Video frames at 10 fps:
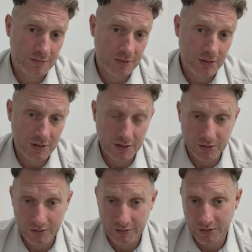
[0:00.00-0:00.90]
Tokyo
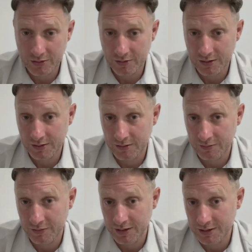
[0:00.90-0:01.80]
Drift co-directed,
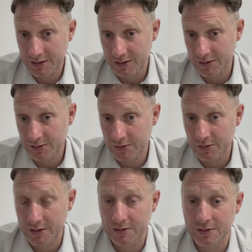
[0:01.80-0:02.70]
Fast X
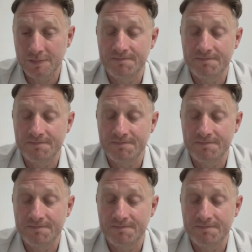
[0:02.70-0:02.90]
co-directed.